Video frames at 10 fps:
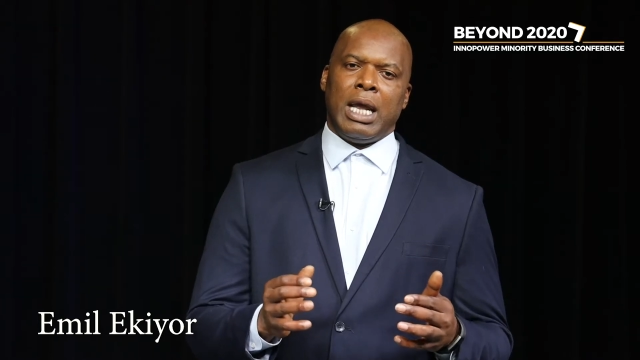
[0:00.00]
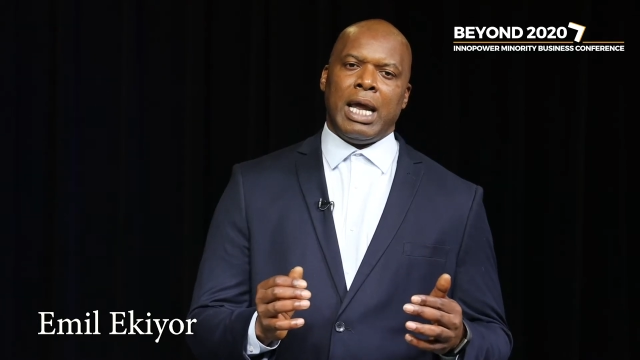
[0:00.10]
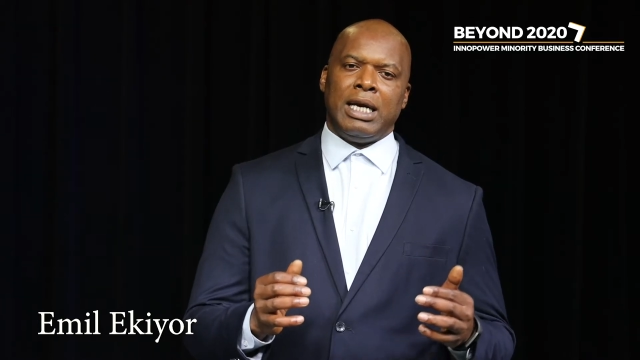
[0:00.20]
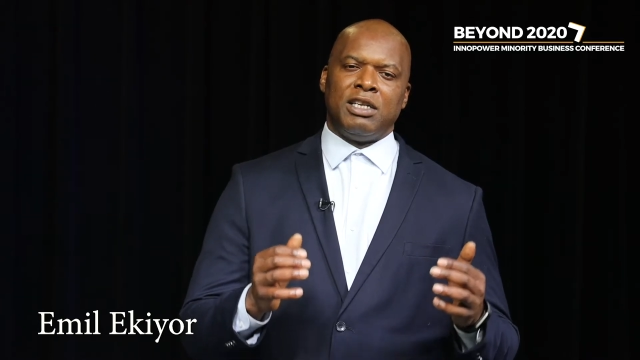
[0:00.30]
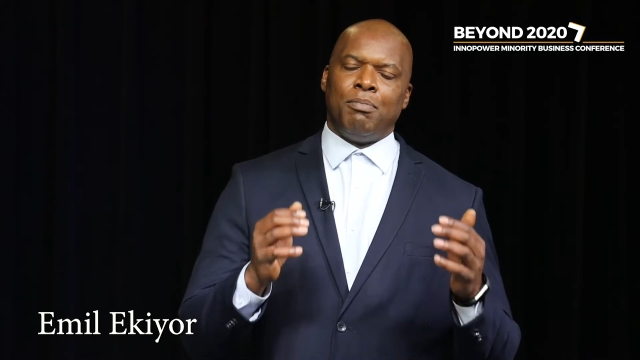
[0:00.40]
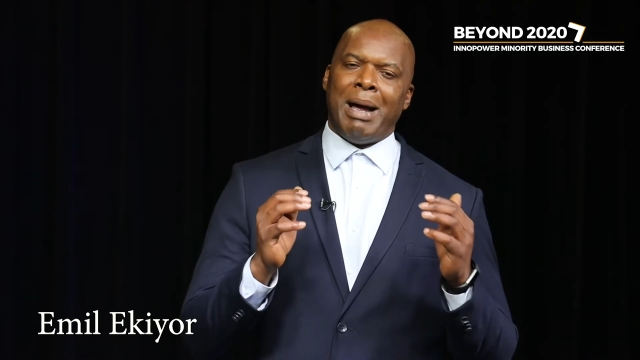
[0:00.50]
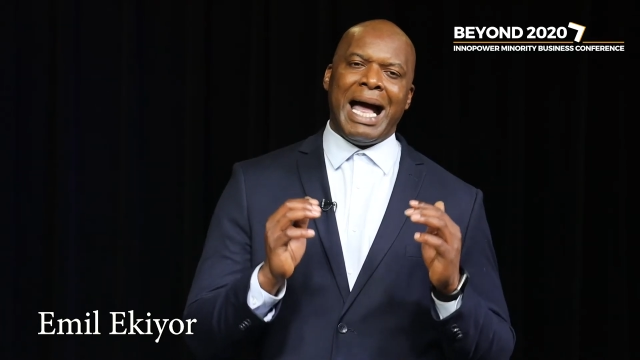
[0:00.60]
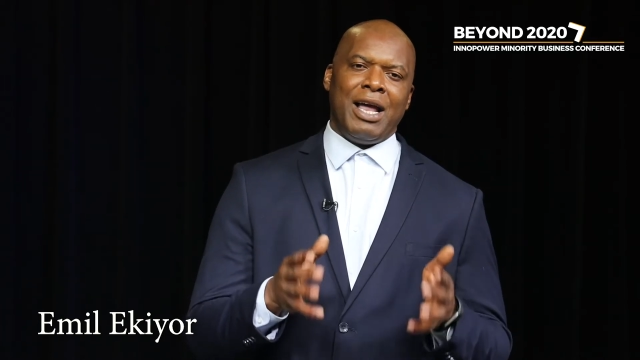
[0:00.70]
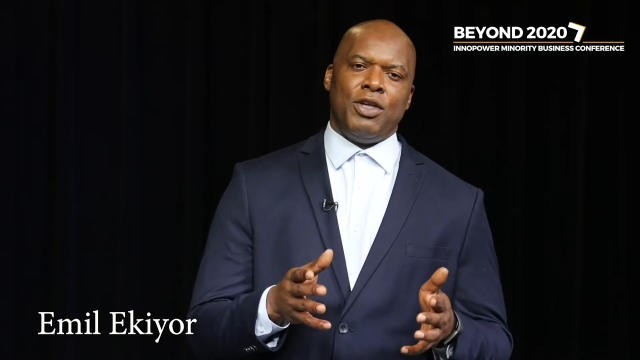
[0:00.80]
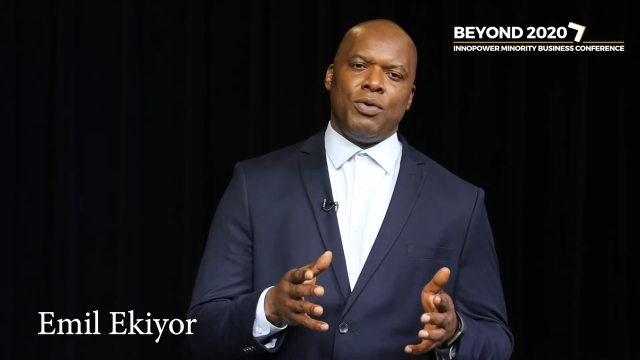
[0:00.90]
and is
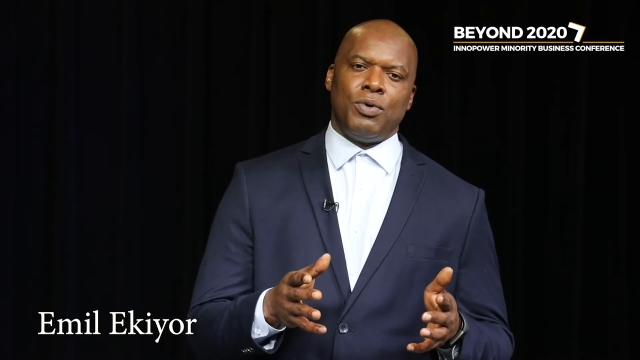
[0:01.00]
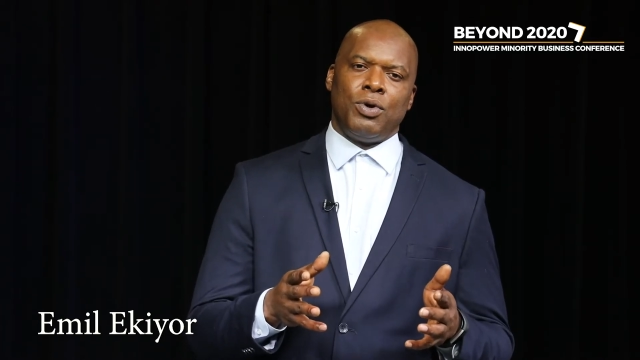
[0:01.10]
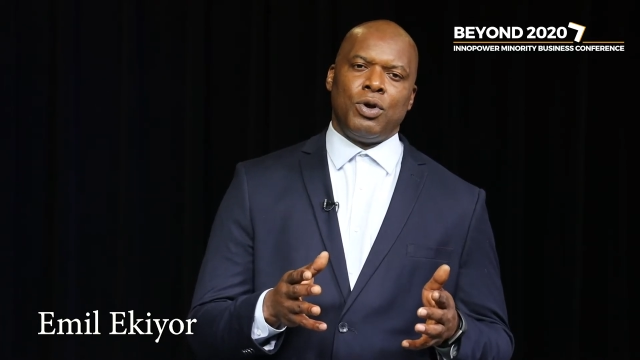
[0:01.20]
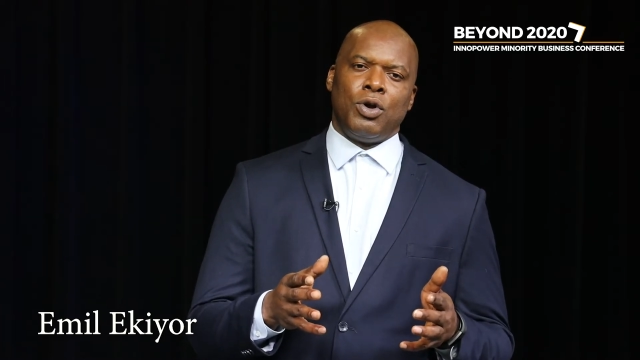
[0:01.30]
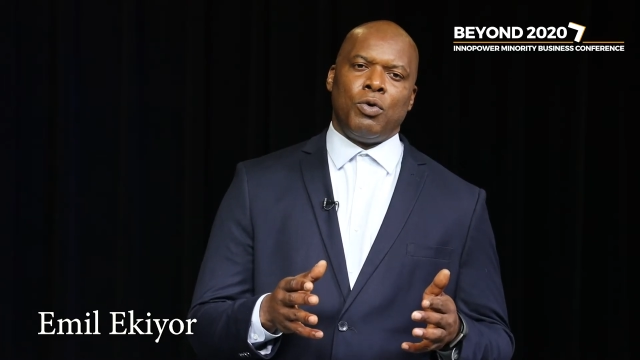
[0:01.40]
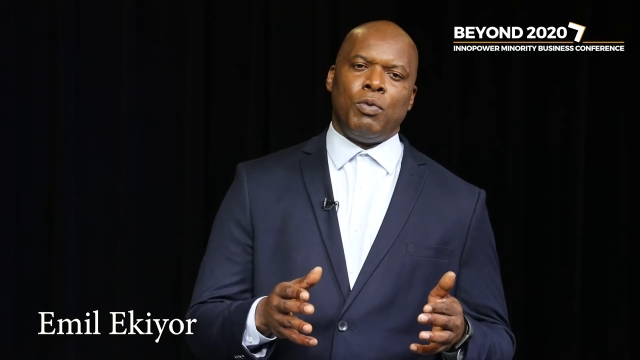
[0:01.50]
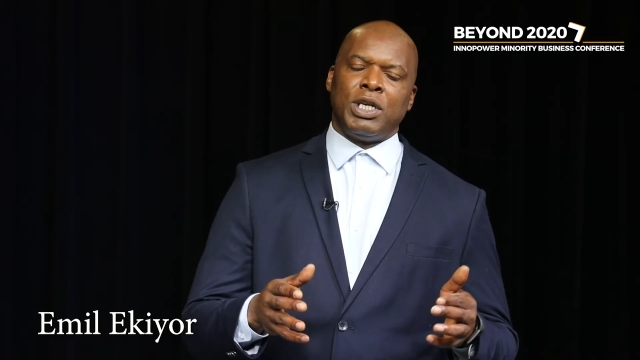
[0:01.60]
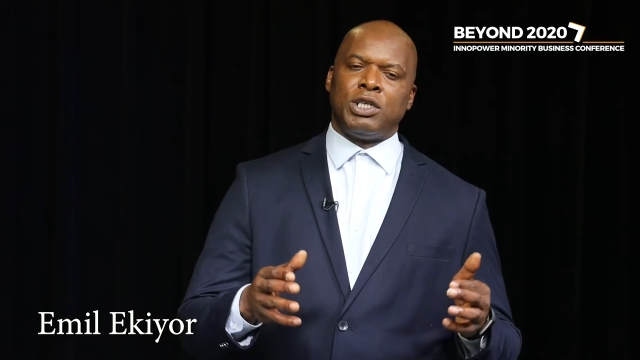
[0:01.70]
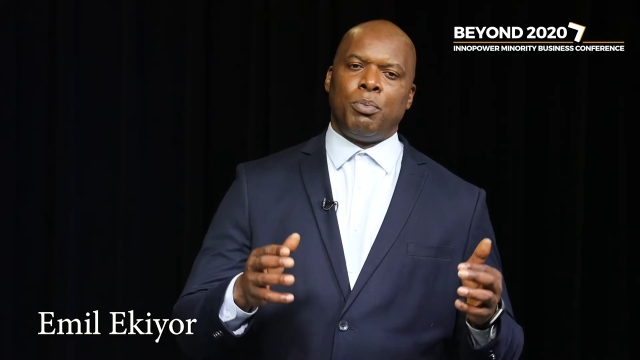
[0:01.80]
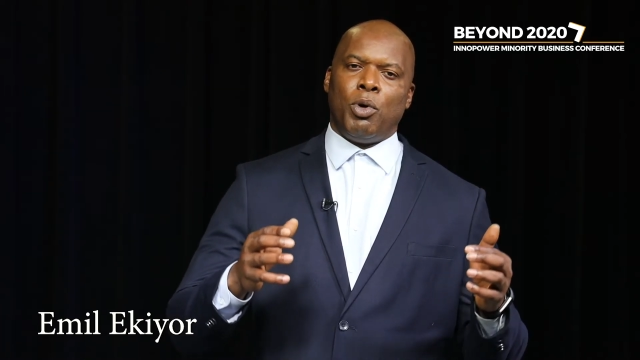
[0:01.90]
by you.
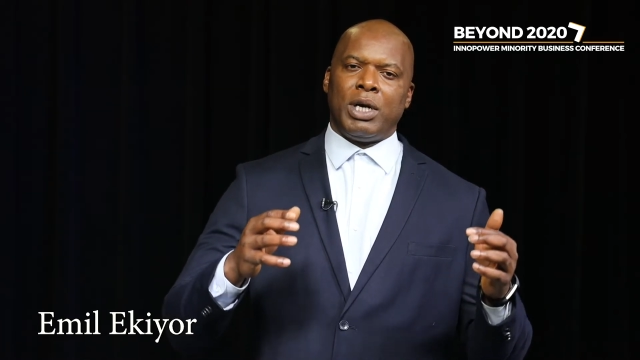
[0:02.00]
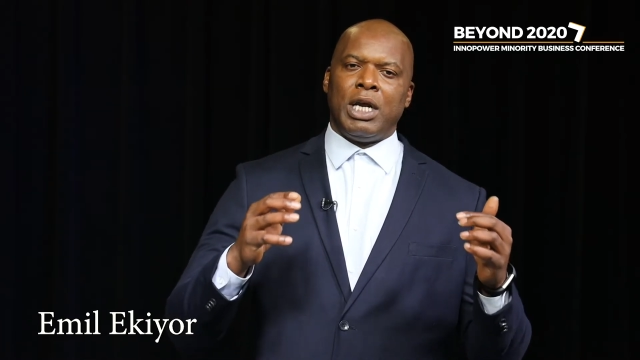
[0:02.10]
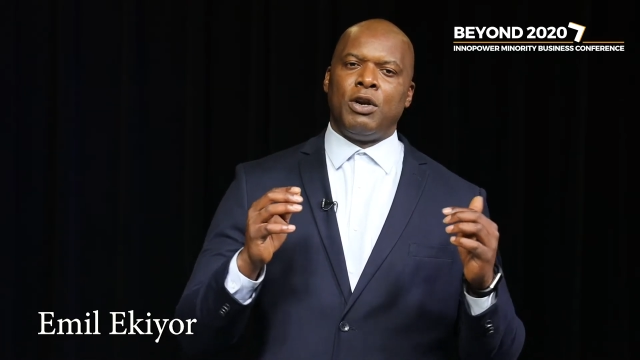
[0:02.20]
We support